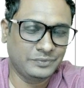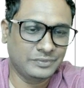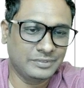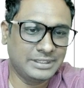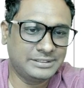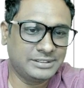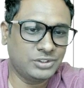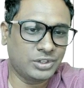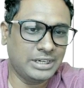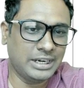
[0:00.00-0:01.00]
this is
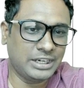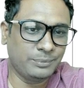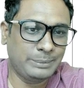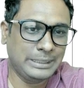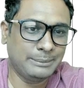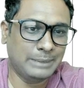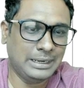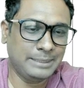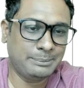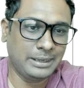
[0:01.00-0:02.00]
your relative PE
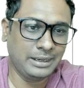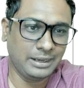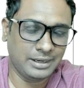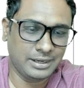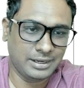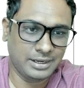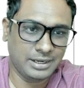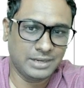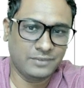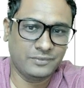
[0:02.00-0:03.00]
multiple
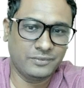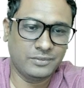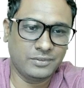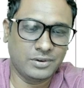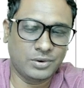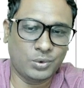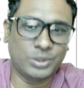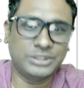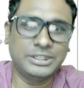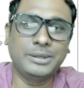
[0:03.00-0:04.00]

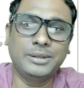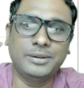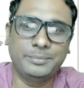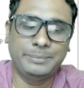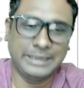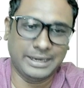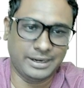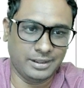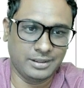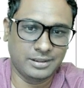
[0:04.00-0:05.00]
over the
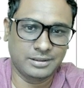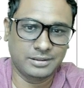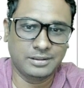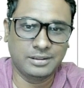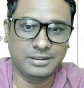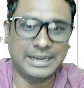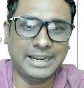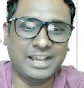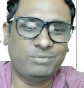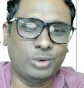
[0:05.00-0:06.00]
period that I
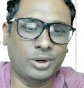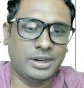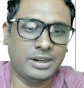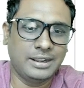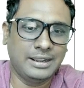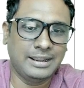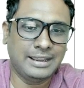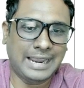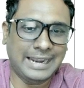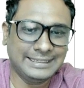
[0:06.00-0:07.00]
have plotted,
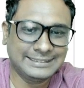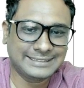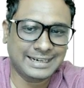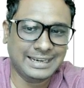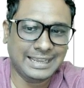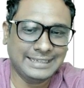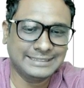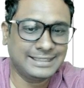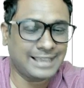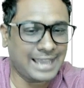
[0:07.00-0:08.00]
and this red line
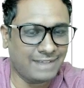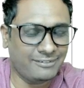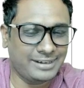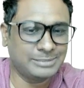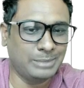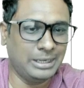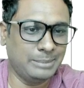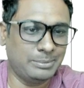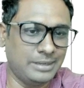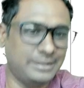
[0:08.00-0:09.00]
is the average
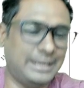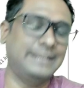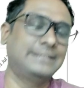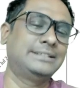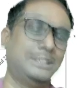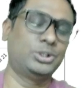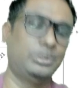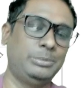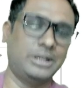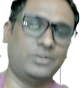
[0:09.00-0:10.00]
multiple, that is, it should
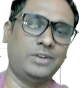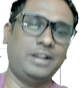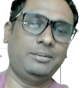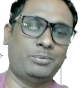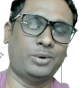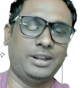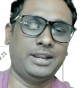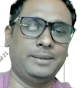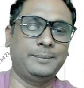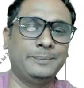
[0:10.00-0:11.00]
be around at
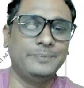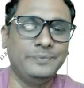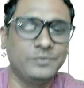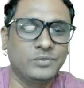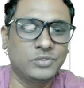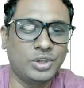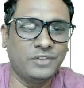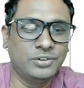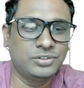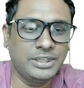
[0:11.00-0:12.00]
0.9. So if
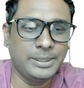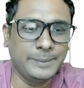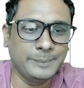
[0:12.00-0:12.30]
you see